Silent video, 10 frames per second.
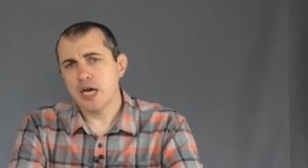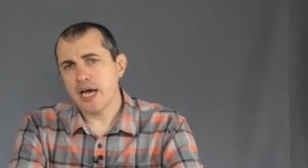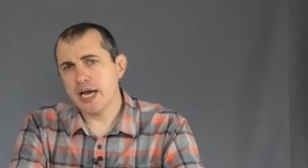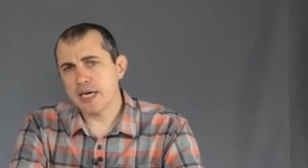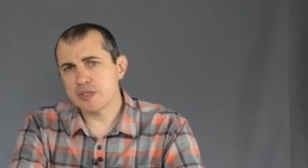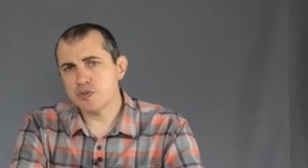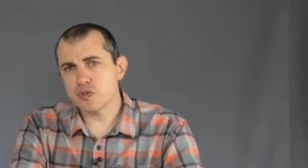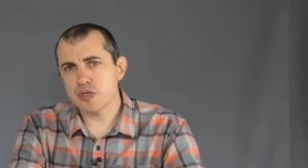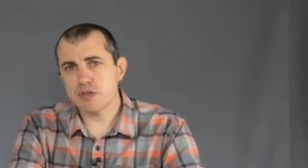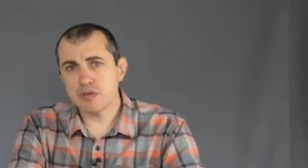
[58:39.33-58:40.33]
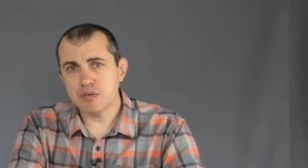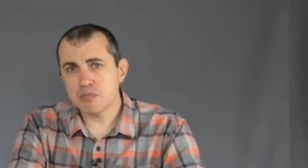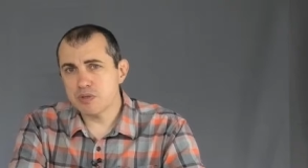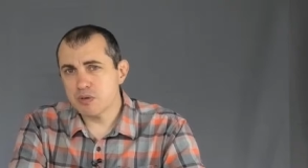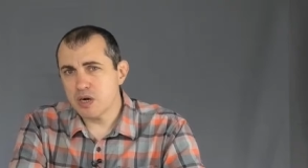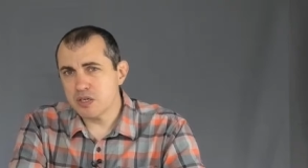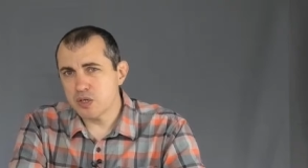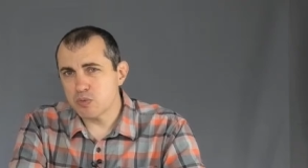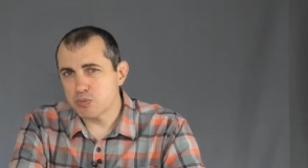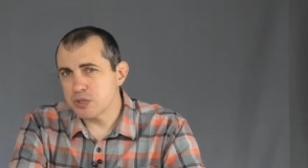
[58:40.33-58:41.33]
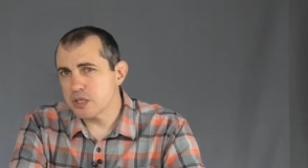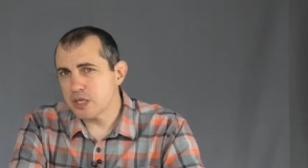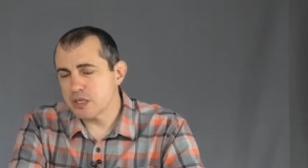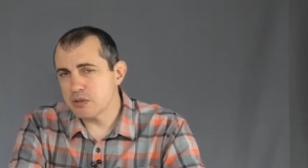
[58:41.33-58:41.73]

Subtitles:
and there are no really